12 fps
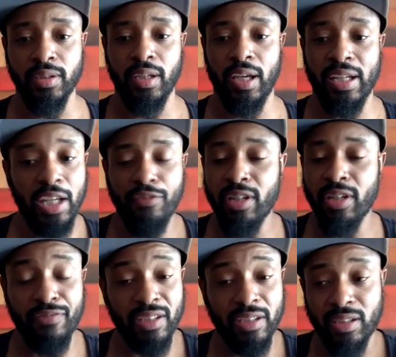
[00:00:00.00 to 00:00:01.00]
And even
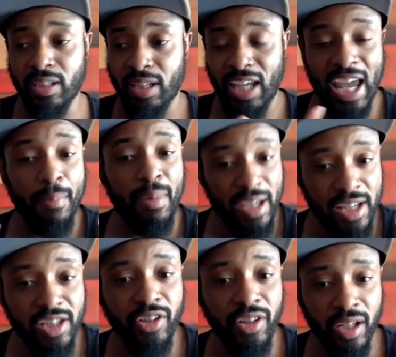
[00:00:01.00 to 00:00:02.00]
if it came
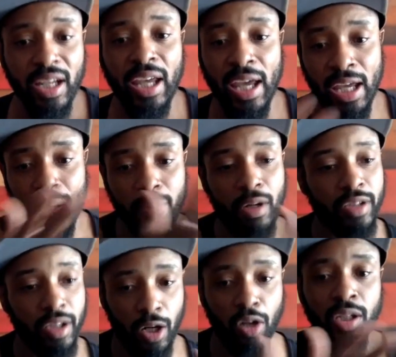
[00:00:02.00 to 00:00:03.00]
easier
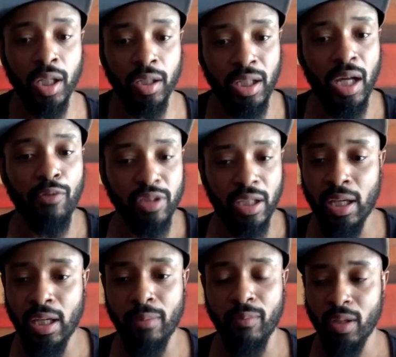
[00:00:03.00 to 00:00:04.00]
than all the other levels
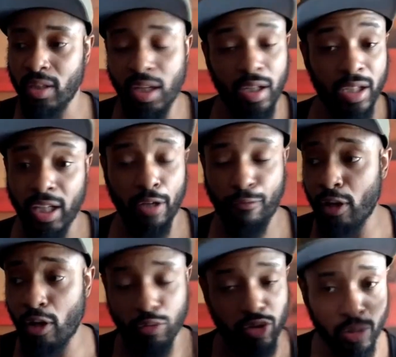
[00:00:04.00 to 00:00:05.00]
came, yeah, the
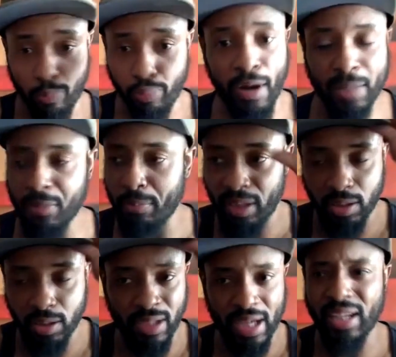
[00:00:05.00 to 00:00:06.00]
NFL surprised me, because
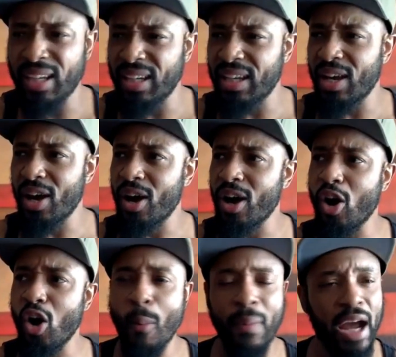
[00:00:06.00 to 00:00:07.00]
I'm like,
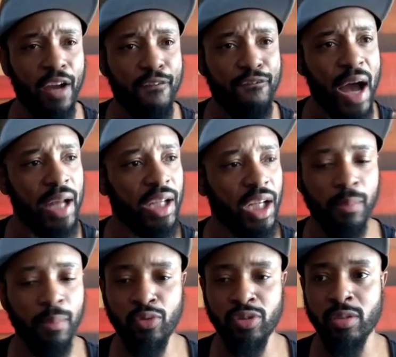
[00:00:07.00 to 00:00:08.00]
oh, man, I could finally come
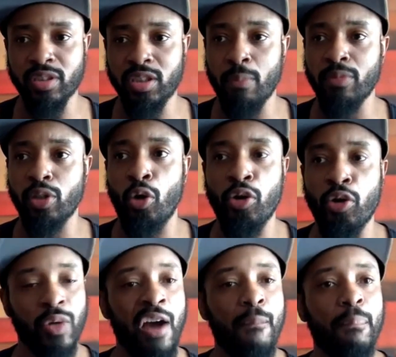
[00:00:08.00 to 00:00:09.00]
through some doors
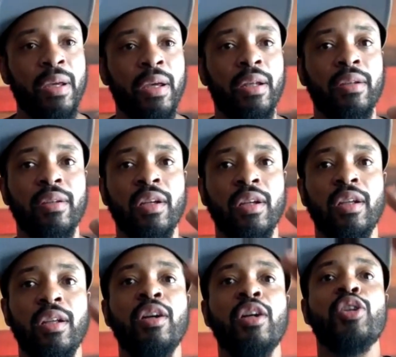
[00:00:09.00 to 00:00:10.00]
without being
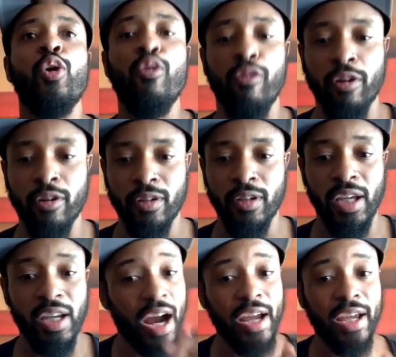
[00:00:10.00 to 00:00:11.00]
looked over.
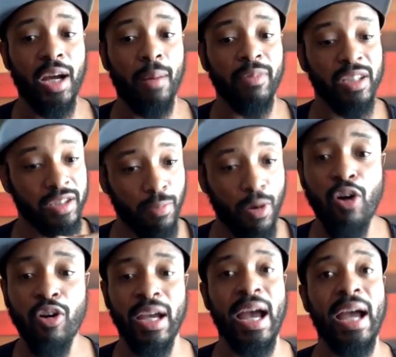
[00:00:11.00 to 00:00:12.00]
Here I am, the small guy,